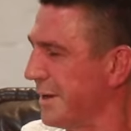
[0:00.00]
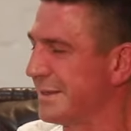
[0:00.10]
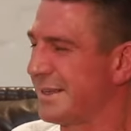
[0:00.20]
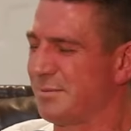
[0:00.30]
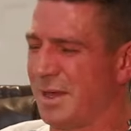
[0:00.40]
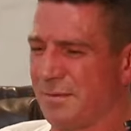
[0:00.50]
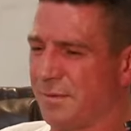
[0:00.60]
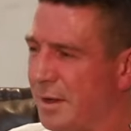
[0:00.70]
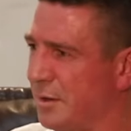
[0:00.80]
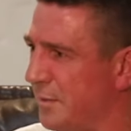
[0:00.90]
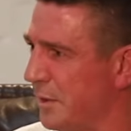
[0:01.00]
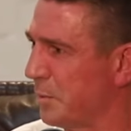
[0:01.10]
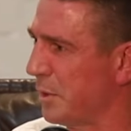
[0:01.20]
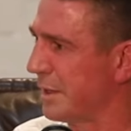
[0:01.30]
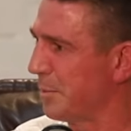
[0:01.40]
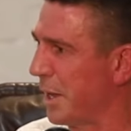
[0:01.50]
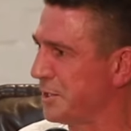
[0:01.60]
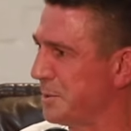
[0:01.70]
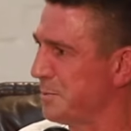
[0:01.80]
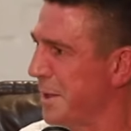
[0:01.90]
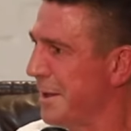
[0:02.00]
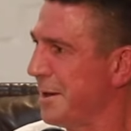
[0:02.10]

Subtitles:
And I was like, mate, fuck off. I wanted to punch him.